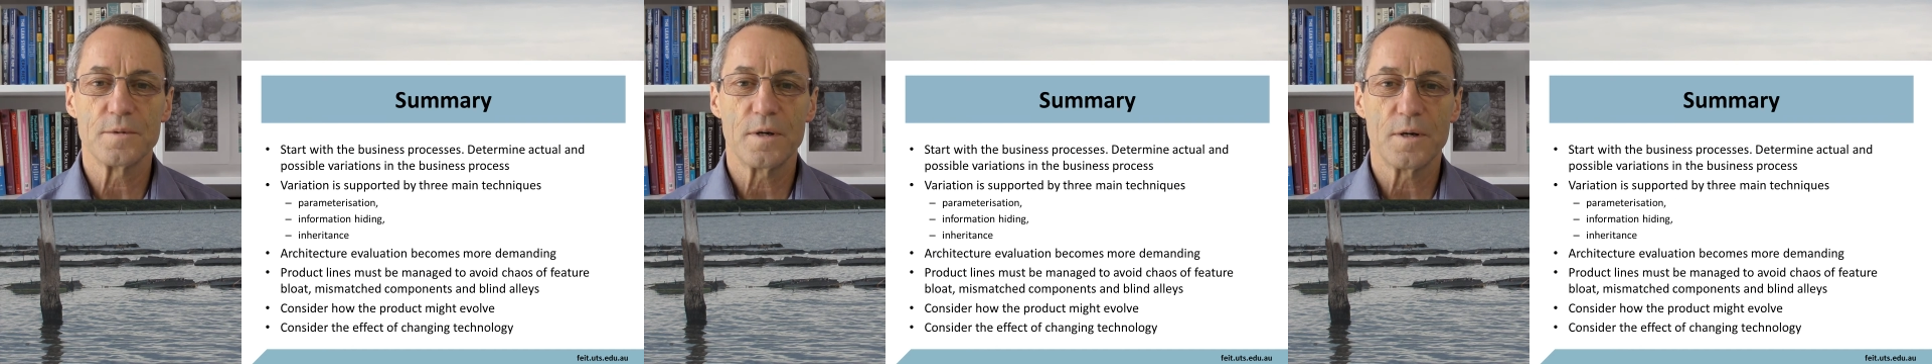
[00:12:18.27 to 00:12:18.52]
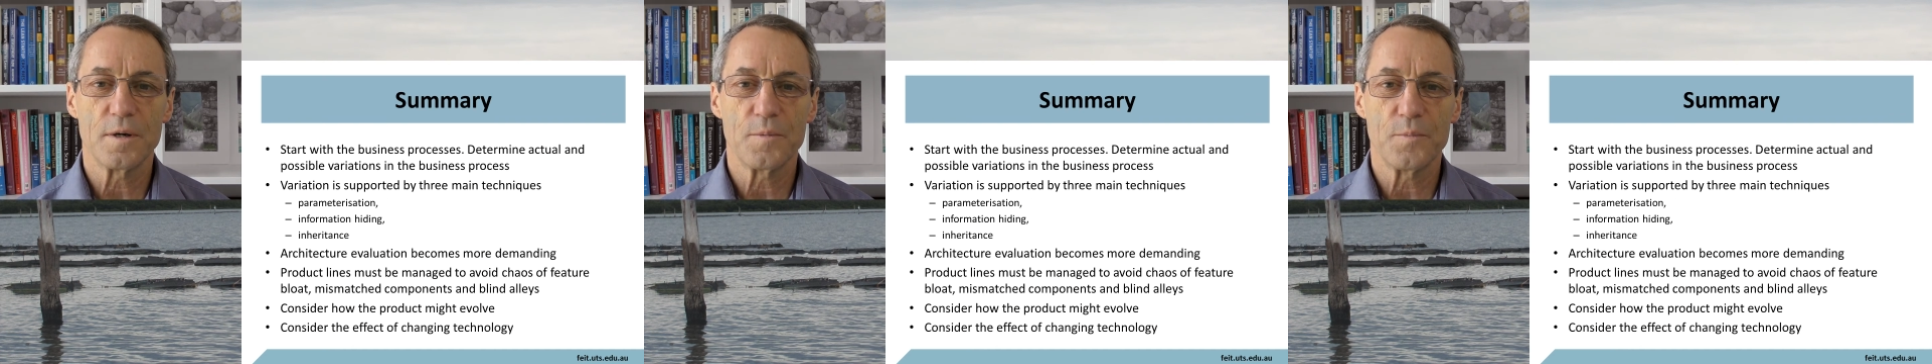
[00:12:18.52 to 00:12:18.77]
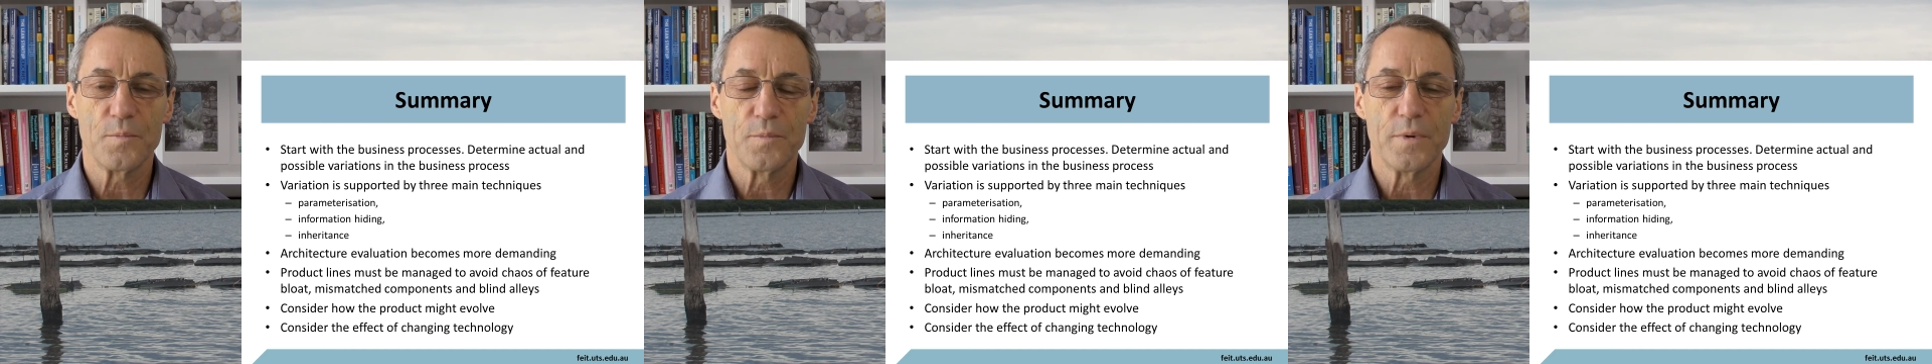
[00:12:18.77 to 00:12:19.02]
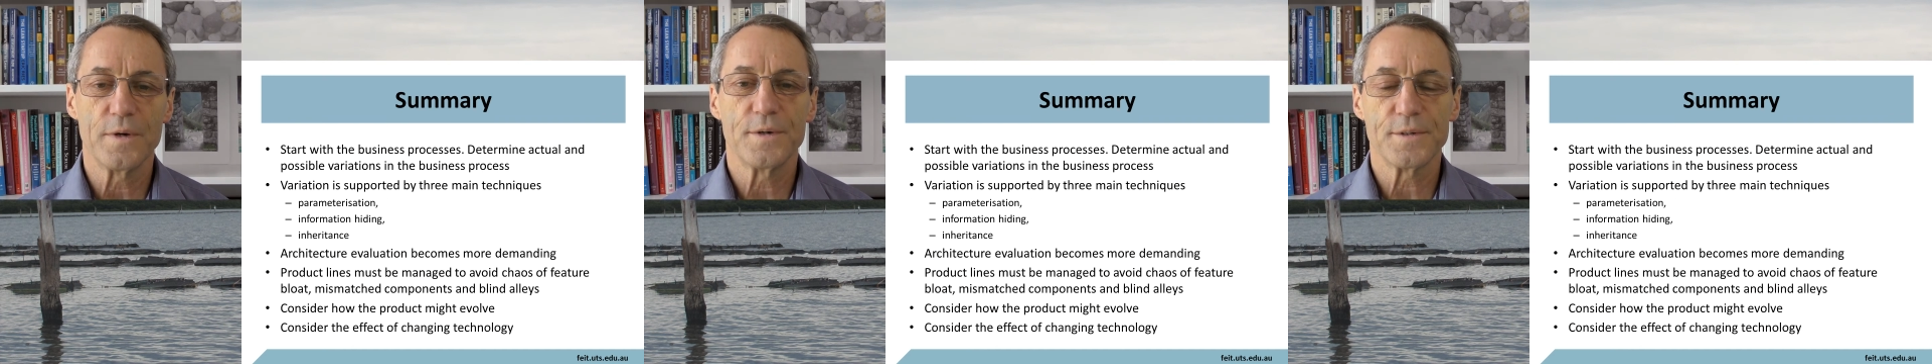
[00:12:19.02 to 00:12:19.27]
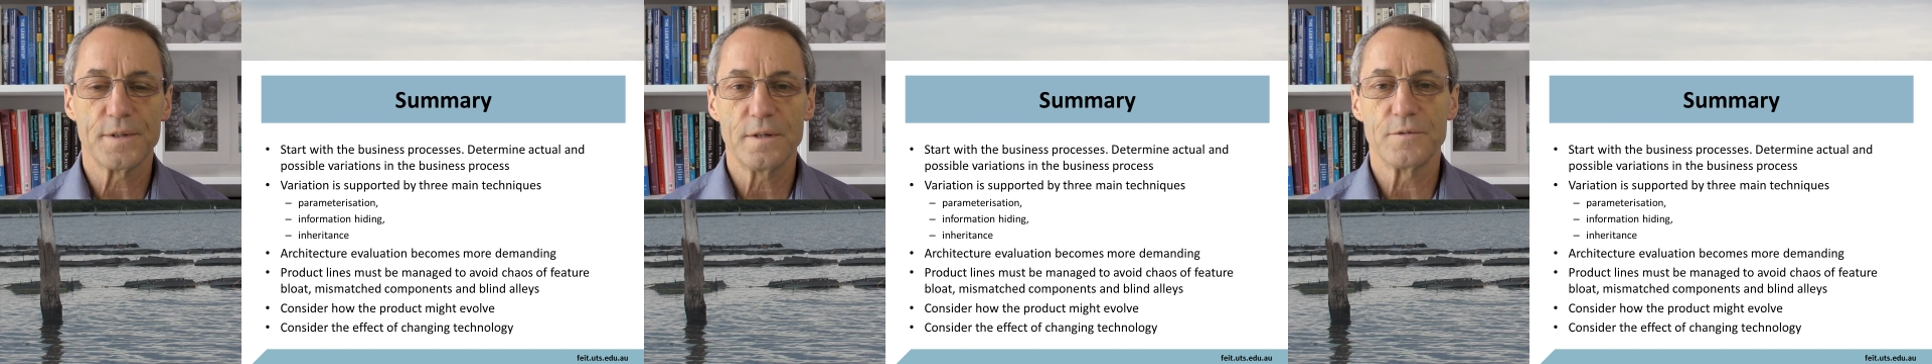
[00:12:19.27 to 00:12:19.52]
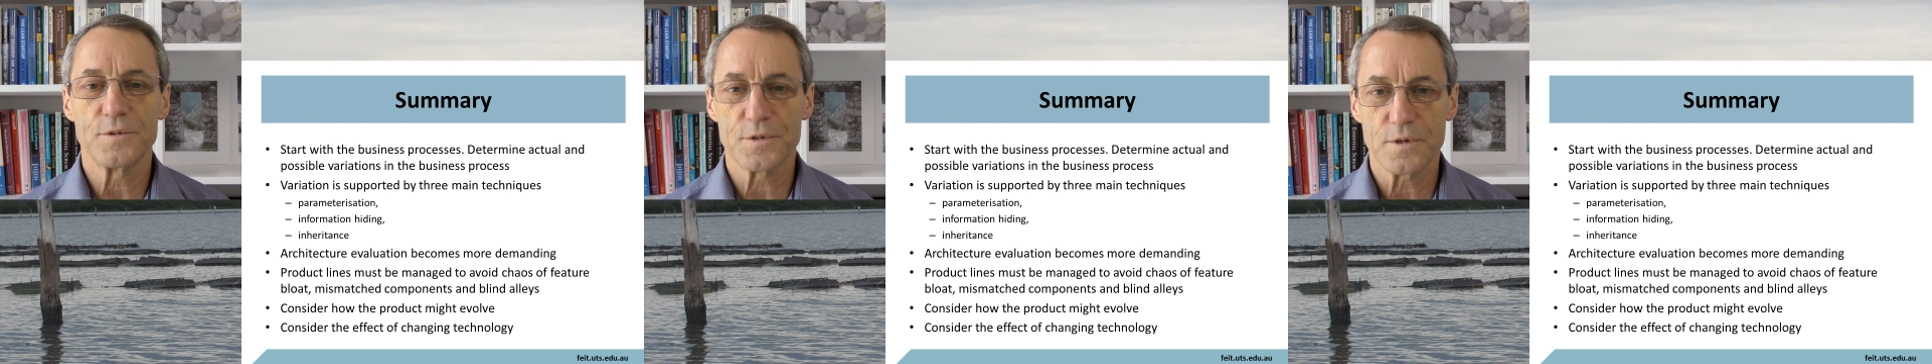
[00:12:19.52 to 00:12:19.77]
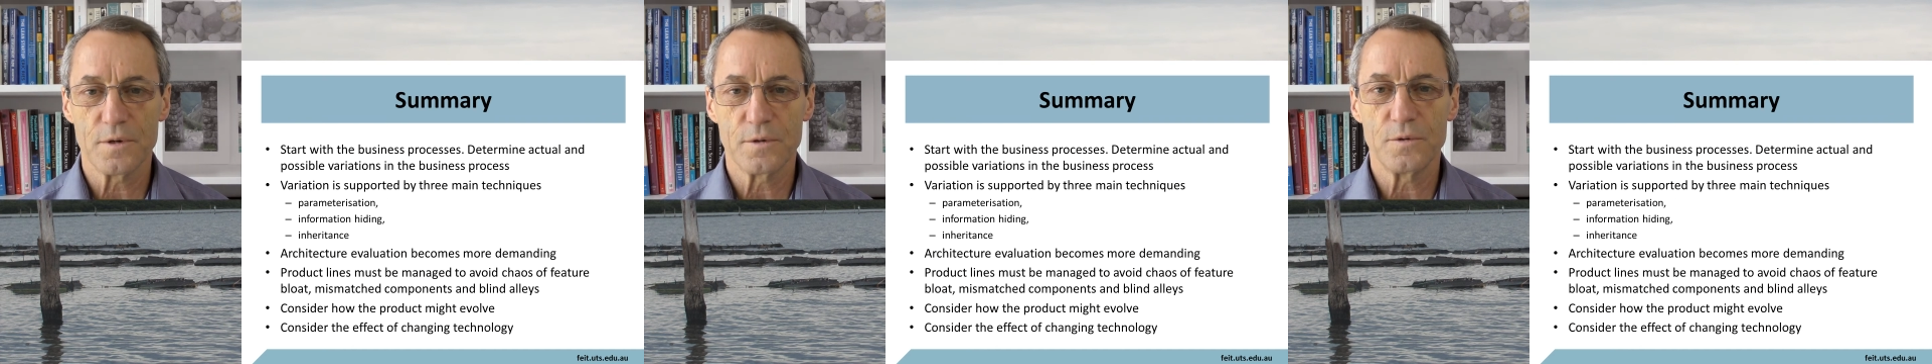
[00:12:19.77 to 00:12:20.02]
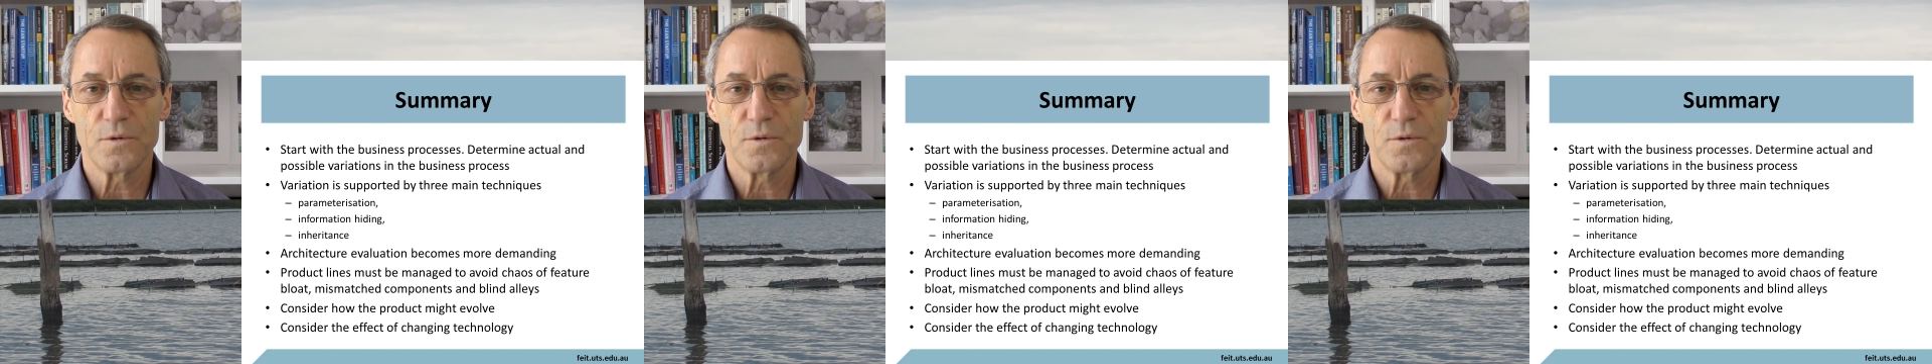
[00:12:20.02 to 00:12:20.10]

um, but even so,